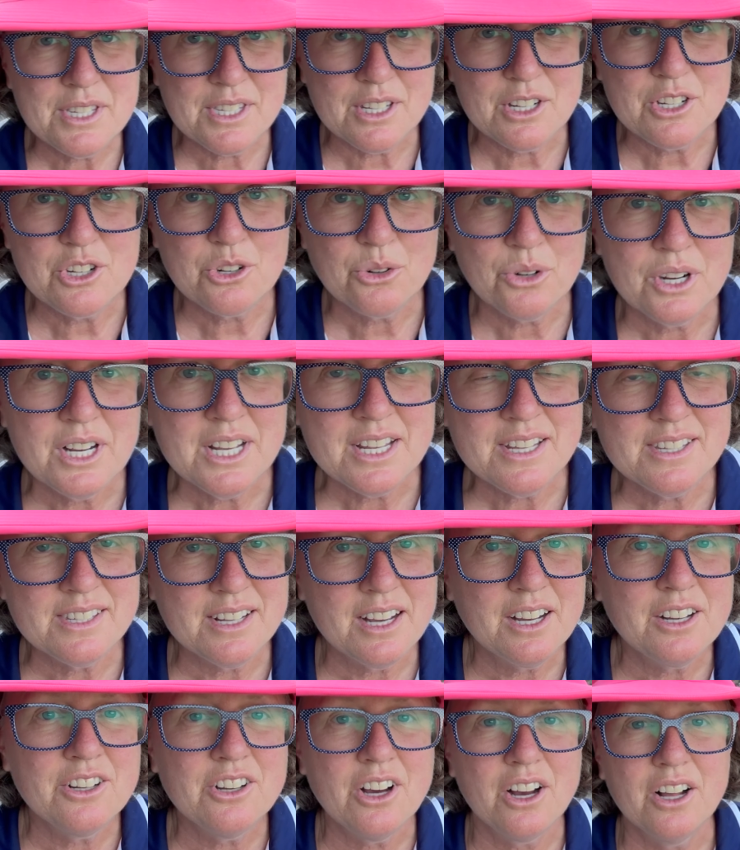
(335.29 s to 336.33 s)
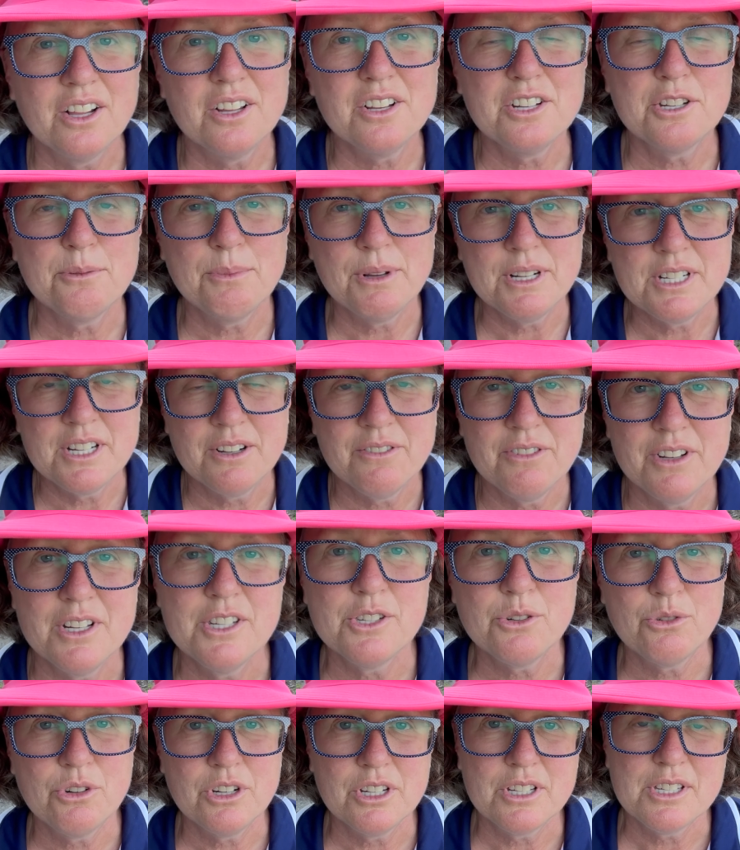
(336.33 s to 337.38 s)
the joyous acknowledgement of
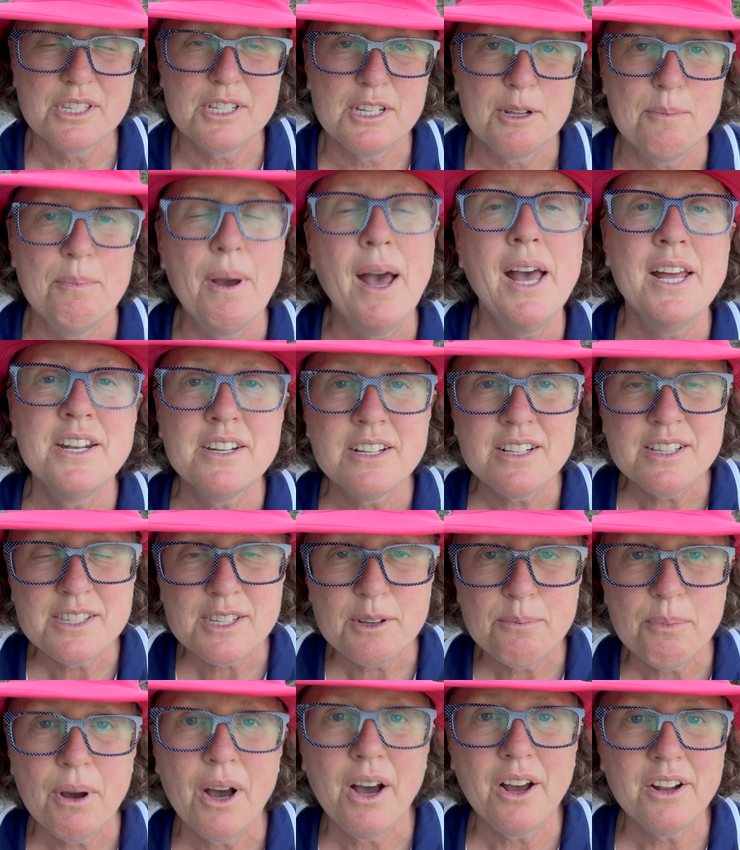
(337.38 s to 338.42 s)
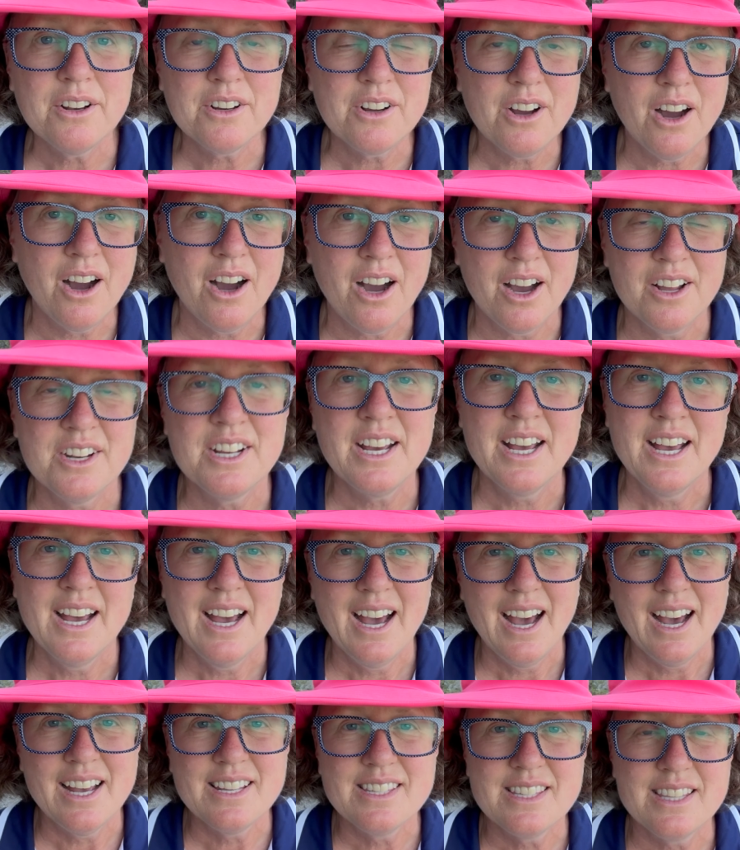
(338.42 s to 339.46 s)
Israel's dependence upon God
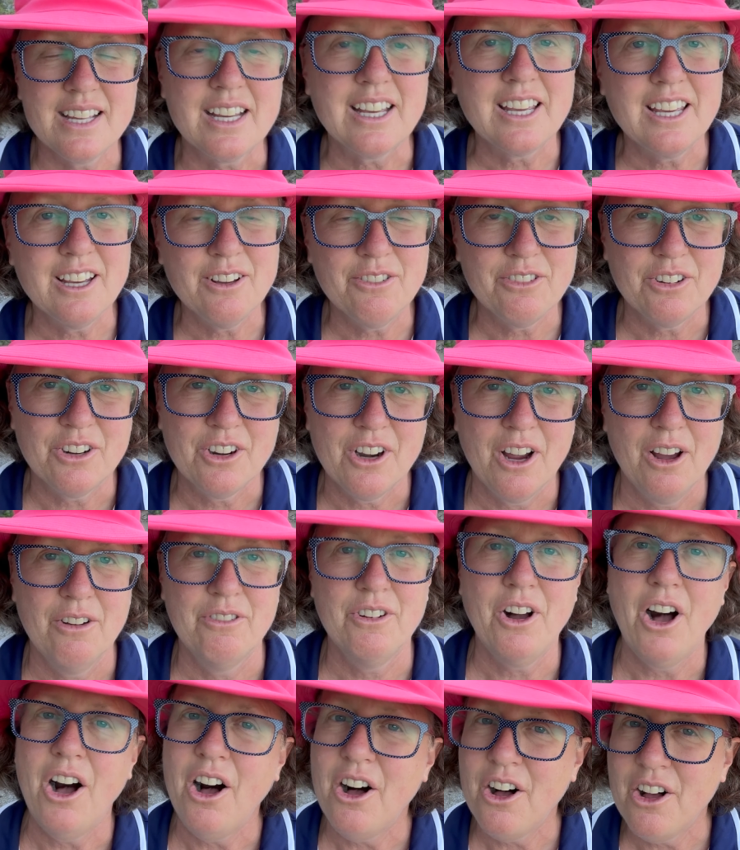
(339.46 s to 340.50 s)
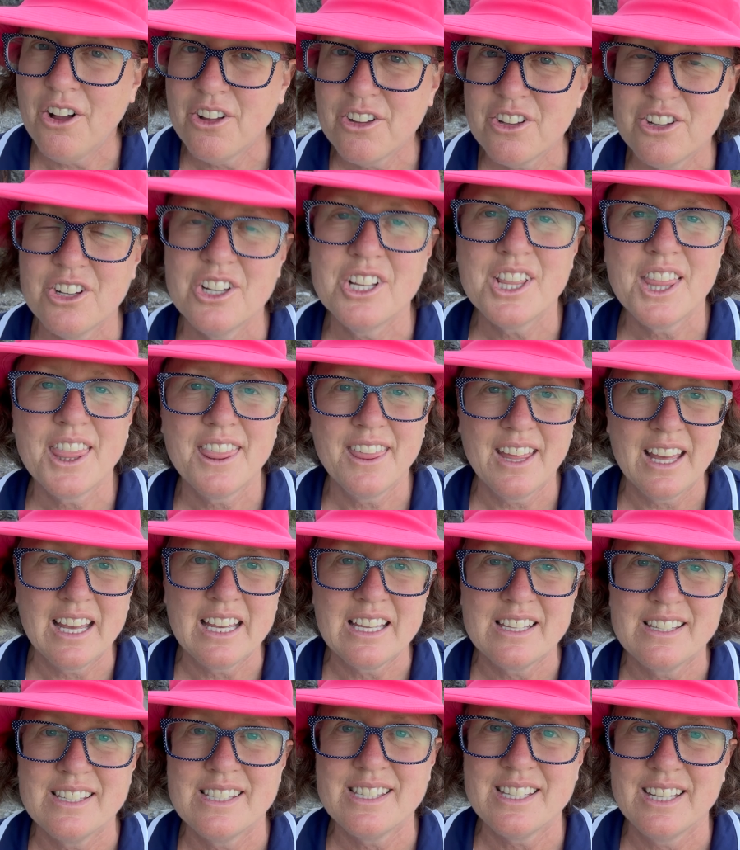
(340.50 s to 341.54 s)
as the giver of all good
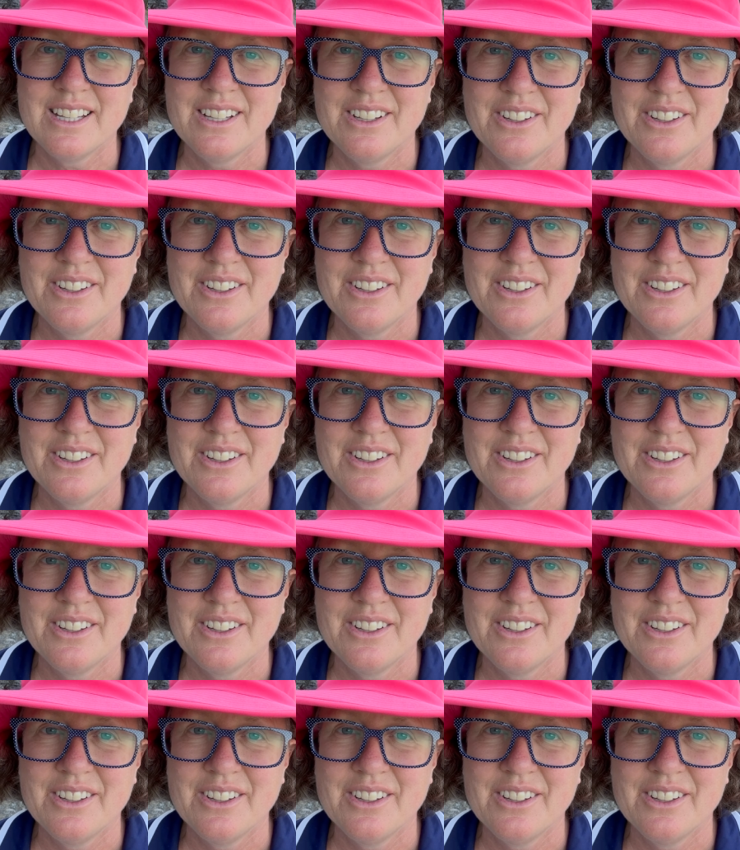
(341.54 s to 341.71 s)
things.